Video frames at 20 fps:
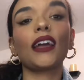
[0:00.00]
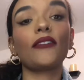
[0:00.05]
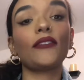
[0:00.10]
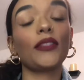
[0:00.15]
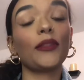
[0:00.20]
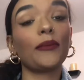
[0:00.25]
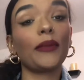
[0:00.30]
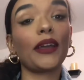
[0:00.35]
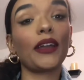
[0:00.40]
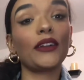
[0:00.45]
in
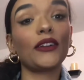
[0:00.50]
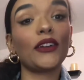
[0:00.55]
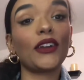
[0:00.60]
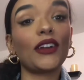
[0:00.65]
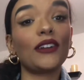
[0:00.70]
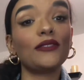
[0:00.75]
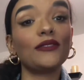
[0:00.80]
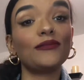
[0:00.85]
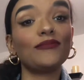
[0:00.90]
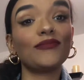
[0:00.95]
the
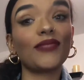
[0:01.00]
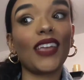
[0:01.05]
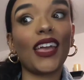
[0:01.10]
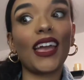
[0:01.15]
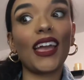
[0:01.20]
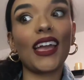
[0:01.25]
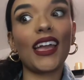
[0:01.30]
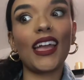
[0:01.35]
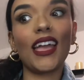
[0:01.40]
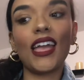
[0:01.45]
background.
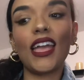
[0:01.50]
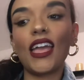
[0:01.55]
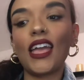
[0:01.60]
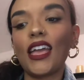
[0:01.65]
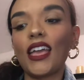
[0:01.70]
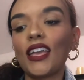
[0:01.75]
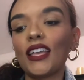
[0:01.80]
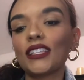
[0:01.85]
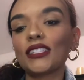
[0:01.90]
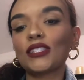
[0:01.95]

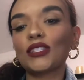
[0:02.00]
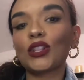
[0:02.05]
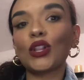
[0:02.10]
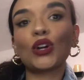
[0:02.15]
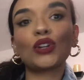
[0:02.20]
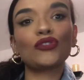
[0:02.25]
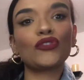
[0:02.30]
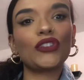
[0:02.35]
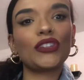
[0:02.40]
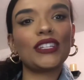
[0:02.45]
It's
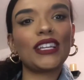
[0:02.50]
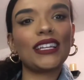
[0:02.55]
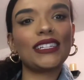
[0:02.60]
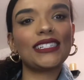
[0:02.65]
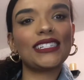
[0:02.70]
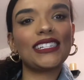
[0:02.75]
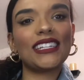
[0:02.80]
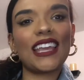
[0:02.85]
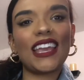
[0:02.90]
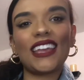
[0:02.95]
laundry day
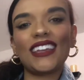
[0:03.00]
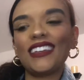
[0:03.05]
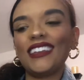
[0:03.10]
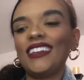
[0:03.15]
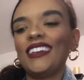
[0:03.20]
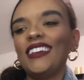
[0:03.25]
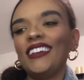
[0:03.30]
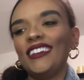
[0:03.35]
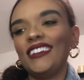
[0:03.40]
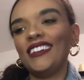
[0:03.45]

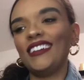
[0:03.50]
today.